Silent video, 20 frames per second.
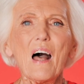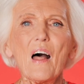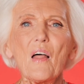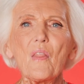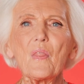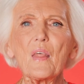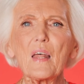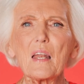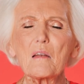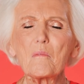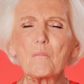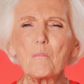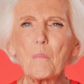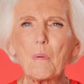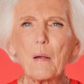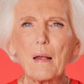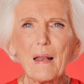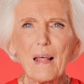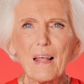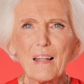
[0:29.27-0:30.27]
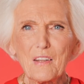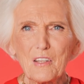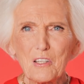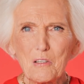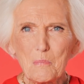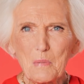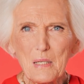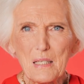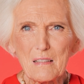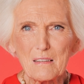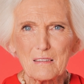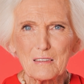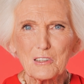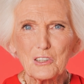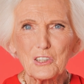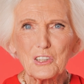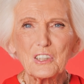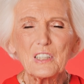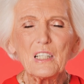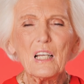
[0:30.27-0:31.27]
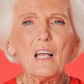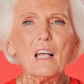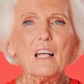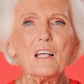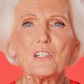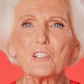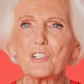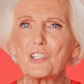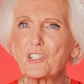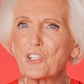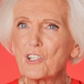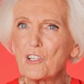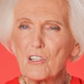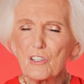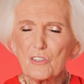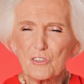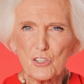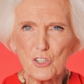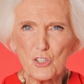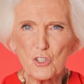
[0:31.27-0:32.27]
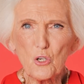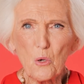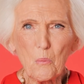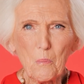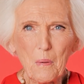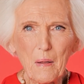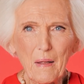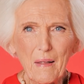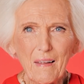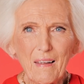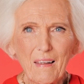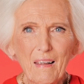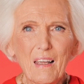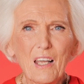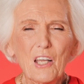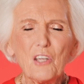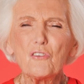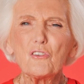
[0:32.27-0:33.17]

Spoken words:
and then plan the meals, start the shopping.